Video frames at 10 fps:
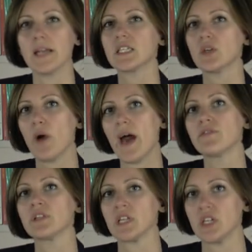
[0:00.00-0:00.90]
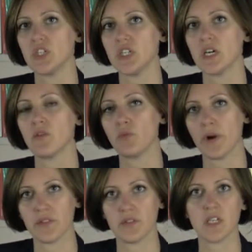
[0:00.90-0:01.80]
and so having an idea of
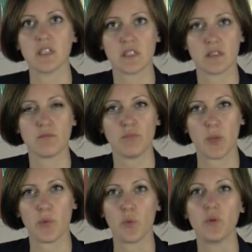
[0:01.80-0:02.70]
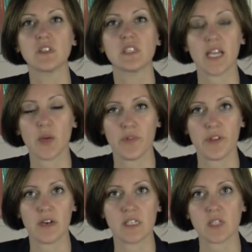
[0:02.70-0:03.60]
whether these people will stay
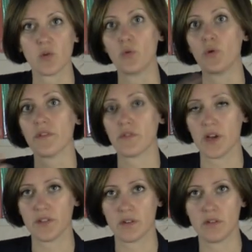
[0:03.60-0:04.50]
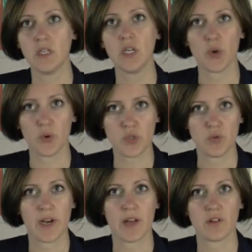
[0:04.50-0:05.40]
with us or will rather go
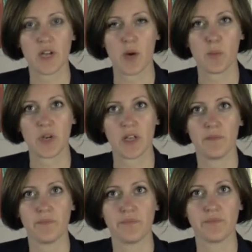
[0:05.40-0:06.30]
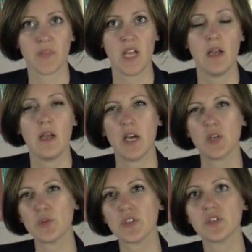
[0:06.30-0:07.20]
to another company.
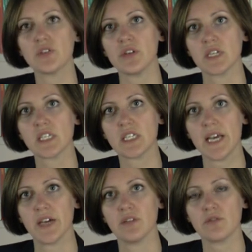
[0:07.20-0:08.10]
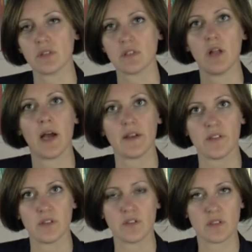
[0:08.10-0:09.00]
And to a certain extent, as long
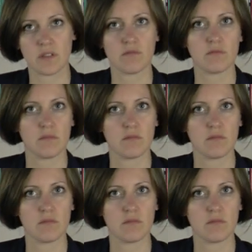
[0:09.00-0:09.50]
as it's